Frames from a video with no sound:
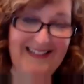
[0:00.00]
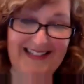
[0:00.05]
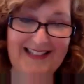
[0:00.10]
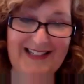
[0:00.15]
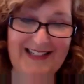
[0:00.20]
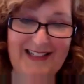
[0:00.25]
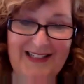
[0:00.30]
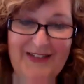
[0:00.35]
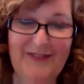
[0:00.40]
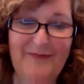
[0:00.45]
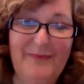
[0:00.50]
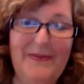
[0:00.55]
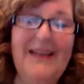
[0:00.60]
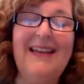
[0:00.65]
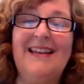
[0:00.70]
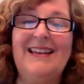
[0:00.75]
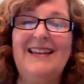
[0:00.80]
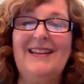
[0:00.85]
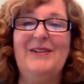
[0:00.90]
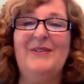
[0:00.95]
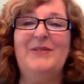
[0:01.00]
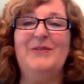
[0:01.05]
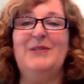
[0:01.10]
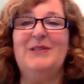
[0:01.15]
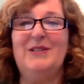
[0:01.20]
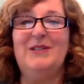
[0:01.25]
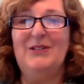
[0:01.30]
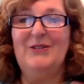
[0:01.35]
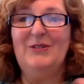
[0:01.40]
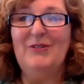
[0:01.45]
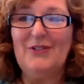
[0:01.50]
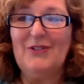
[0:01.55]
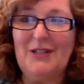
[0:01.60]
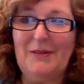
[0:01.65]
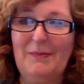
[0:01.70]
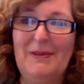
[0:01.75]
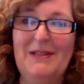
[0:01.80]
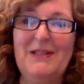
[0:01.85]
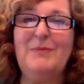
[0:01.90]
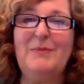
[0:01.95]
distance of me, at the University
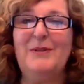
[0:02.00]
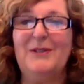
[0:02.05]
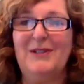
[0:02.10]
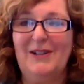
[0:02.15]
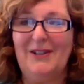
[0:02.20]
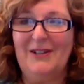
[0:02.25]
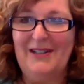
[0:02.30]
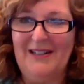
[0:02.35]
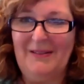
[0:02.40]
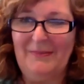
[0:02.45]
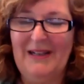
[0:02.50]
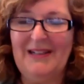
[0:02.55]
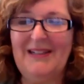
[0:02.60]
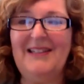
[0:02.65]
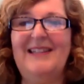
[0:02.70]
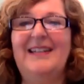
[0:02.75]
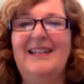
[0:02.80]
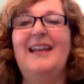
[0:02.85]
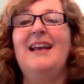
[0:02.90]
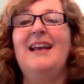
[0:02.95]
of Pittsburgh, Carnegie Mellon.